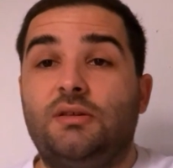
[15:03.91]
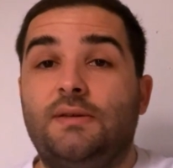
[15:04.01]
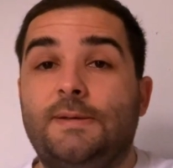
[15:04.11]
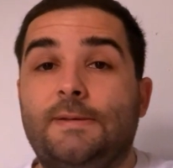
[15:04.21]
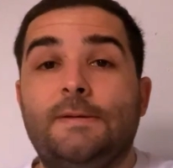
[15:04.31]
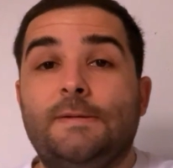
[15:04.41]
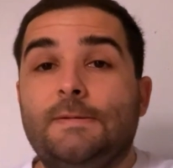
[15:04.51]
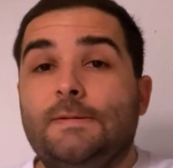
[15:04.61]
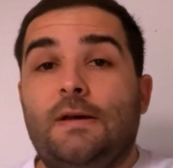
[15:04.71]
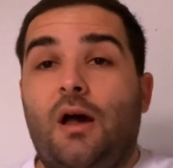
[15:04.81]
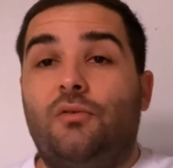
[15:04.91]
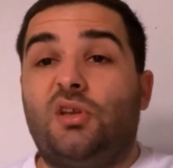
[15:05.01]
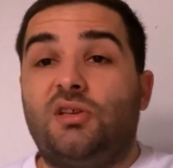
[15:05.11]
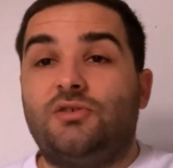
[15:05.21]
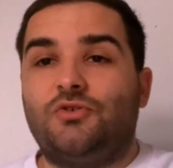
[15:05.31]
I don't
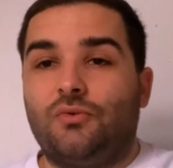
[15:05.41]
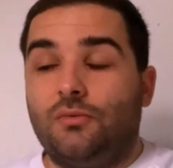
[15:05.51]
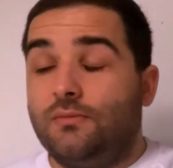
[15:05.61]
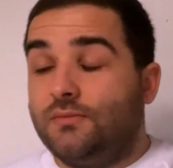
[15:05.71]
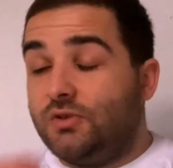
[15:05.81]
think it's true,